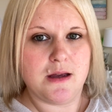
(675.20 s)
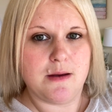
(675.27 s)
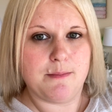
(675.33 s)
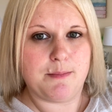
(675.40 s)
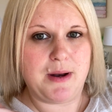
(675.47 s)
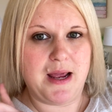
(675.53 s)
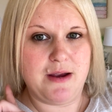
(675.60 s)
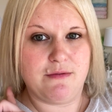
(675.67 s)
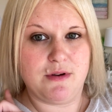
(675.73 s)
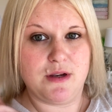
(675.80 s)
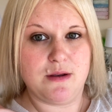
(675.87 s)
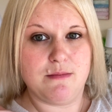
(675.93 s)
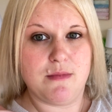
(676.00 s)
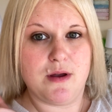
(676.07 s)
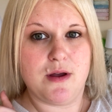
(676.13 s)

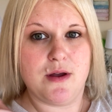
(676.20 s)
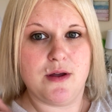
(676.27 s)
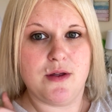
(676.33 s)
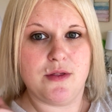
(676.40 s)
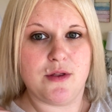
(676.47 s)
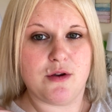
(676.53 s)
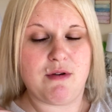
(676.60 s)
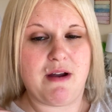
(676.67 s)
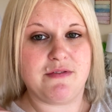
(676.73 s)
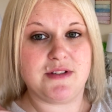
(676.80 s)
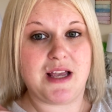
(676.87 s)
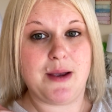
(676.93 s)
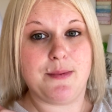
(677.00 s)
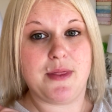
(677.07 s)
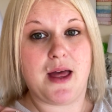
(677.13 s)
playroom, the craft
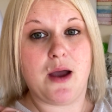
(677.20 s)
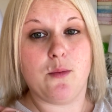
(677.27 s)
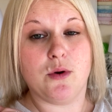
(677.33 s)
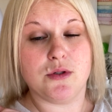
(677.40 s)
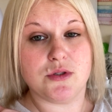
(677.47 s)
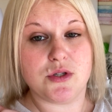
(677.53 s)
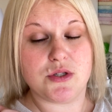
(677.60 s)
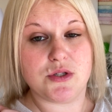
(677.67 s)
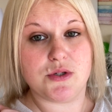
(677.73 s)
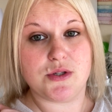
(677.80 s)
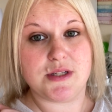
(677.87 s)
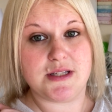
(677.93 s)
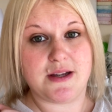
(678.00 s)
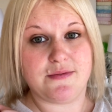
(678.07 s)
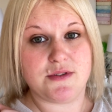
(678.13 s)
table that I want to sort
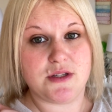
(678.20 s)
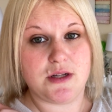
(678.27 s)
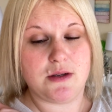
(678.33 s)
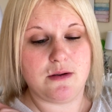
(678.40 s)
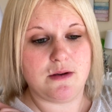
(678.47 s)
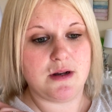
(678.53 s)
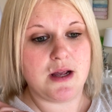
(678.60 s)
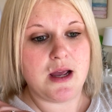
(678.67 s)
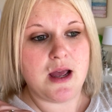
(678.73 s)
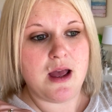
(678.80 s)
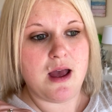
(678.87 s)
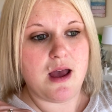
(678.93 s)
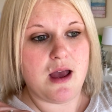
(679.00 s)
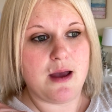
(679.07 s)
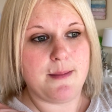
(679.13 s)
this afternoon,
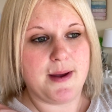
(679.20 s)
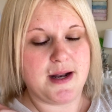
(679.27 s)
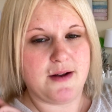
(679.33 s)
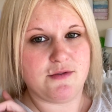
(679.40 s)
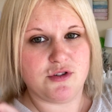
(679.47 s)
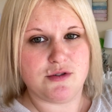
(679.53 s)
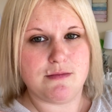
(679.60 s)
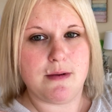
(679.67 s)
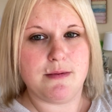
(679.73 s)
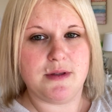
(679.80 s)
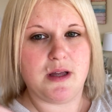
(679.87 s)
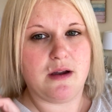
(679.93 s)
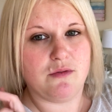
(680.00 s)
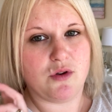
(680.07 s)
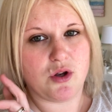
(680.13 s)
and I've just remembered
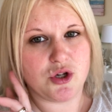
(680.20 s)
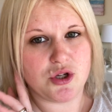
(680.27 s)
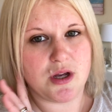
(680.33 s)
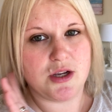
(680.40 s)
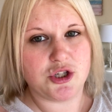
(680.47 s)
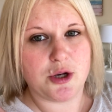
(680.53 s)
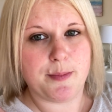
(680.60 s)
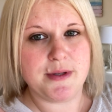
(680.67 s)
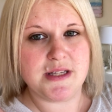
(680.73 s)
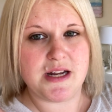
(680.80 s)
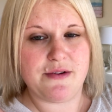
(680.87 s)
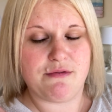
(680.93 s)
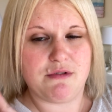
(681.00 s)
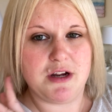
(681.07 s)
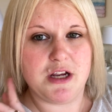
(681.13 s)
that I've got a shopping
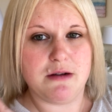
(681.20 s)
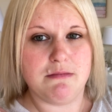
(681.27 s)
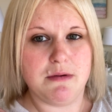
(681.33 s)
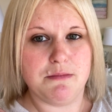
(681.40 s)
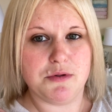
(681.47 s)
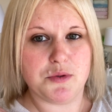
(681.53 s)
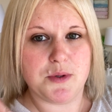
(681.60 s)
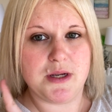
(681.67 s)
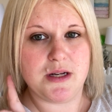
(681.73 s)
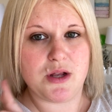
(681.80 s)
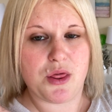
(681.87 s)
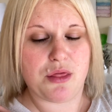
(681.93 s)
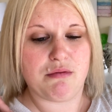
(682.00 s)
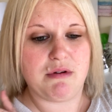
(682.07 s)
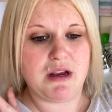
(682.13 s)
delivery coming between
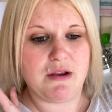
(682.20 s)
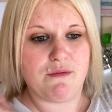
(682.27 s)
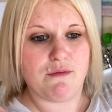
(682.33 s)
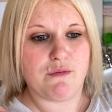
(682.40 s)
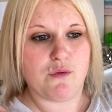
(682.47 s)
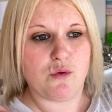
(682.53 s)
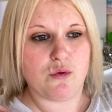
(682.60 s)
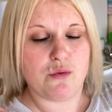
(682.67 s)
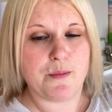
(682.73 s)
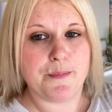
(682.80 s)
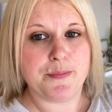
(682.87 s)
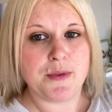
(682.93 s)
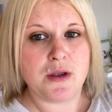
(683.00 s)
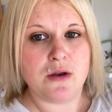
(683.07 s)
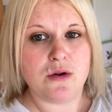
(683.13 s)
3 and 4
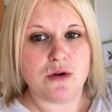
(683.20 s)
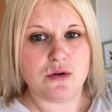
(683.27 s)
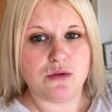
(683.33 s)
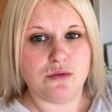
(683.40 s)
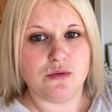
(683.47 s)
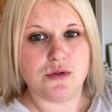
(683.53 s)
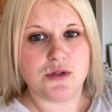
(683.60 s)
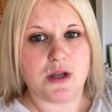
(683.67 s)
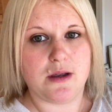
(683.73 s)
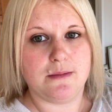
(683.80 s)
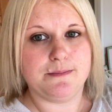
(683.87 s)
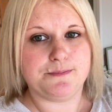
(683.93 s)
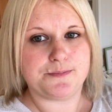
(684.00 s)
also.